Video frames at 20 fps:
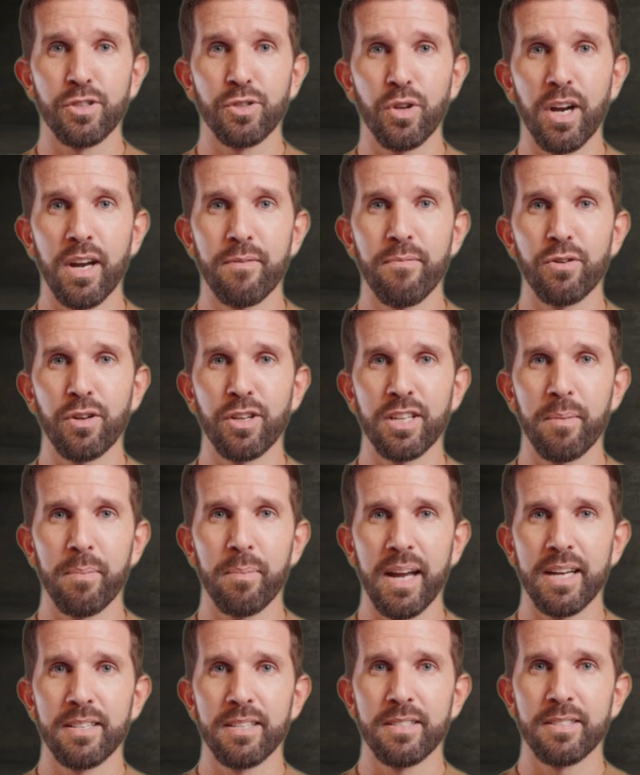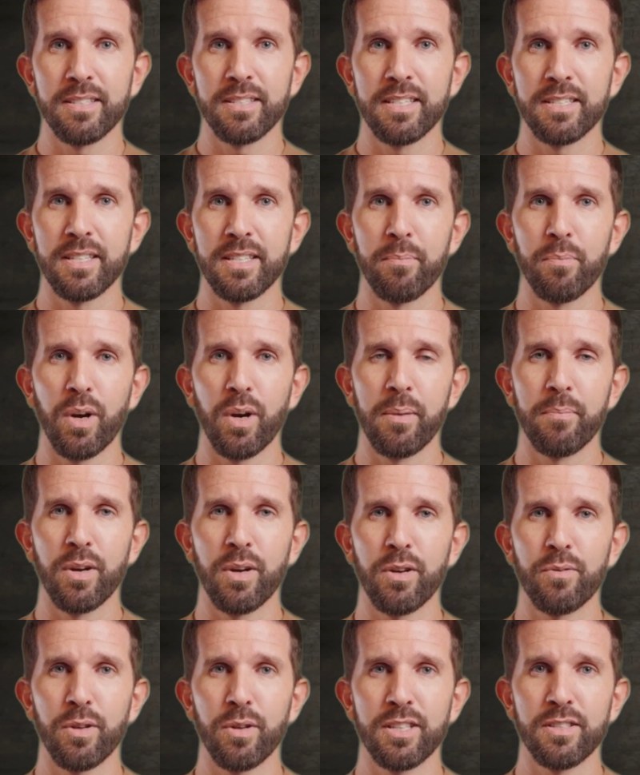drive for independence is the
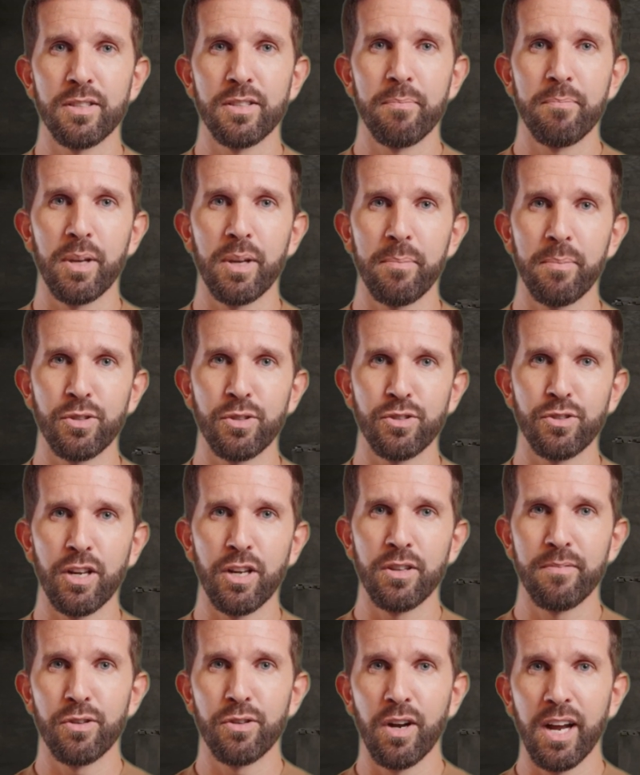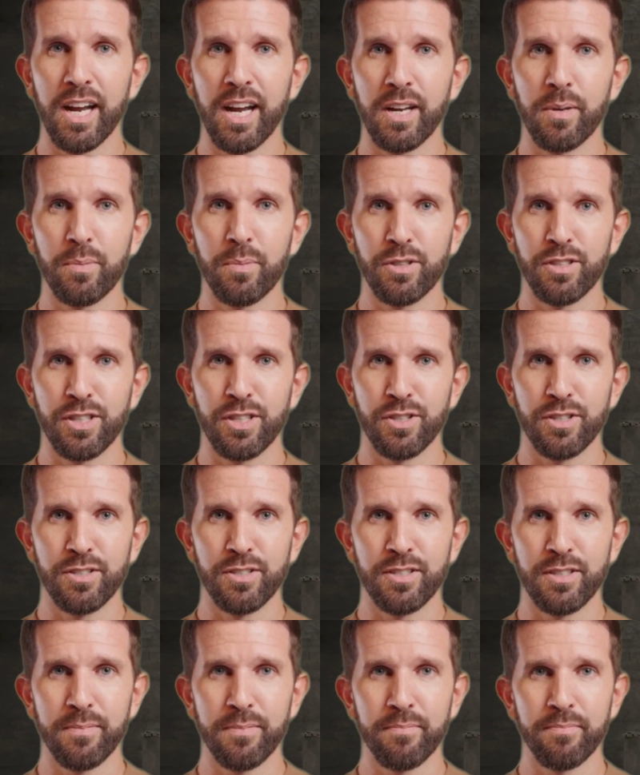primary reason people strive for higher positions.